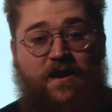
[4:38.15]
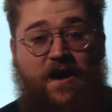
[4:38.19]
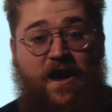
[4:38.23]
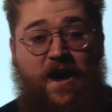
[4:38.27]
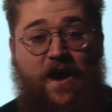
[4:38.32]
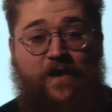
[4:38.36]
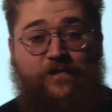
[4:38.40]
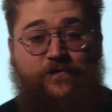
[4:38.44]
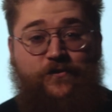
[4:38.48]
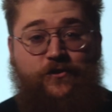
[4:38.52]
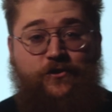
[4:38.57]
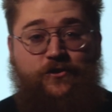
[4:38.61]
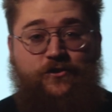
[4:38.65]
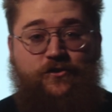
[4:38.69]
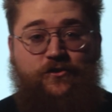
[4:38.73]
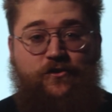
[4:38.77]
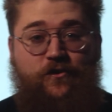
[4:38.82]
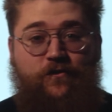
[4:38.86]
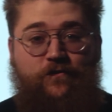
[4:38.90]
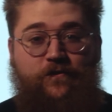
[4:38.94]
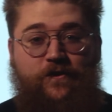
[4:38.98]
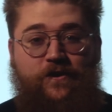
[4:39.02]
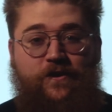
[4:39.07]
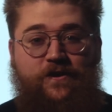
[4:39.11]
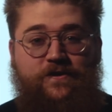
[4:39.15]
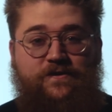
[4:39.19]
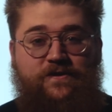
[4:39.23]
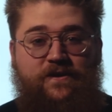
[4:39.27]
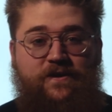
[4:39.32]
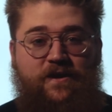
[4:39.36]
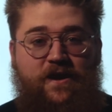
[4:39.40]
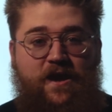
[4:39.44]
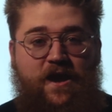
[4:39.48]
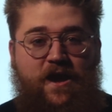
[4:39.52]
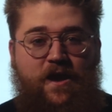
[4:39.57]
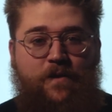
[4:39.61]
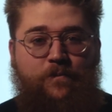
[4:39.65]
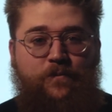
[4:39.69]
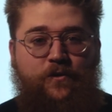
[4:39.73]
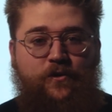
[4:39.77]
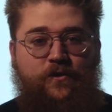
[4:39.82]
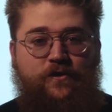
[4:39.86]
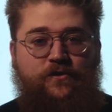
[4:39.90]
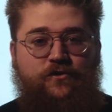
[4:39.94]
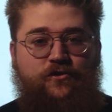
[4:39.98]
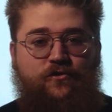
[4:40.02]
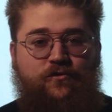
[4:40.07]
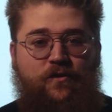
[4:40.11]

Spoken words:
After serving as an ambulance